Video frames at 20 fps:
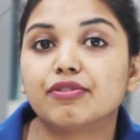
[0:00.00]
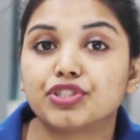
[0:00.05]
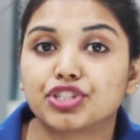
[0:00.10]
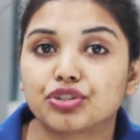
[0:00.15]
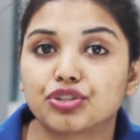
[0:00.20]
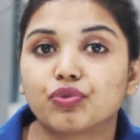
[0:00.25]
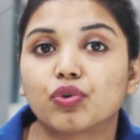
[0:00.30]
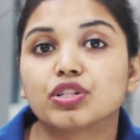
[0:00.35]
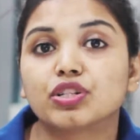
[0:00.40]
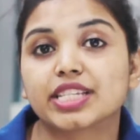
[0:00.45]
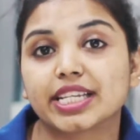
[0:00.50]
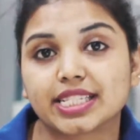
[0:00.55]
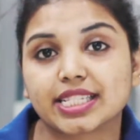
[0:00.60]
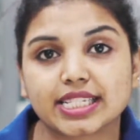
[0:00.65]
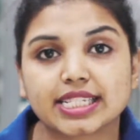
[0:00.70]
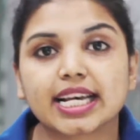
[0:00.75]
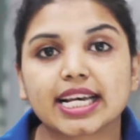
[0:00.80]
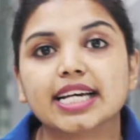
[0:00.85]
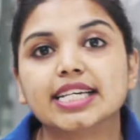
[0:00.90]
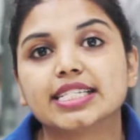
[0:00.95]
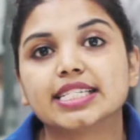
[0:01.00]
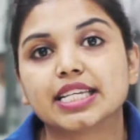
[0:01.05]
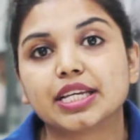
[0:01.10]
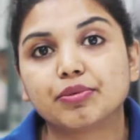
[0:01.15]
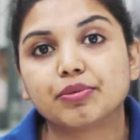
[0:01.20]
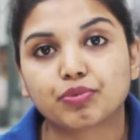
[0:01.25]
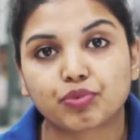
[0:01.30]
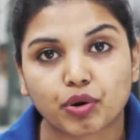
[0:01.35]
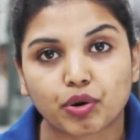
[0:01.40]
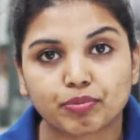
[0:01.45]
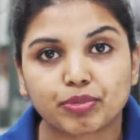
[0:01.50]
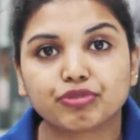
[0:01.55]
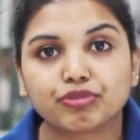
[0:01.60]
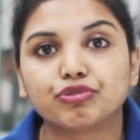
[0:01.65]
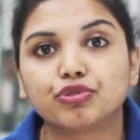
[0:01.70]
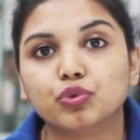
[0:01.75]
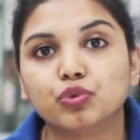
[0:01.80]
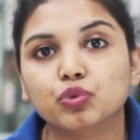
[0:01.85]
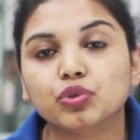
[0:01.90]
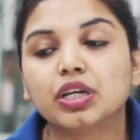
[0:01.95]
which involves exercising, proper
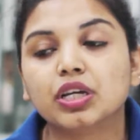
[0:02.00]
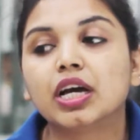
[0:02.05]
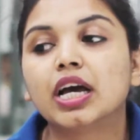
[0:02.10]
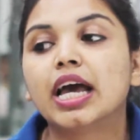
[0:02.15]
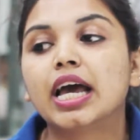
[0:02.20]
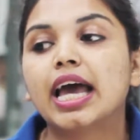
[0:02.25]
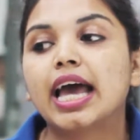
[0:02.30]
food,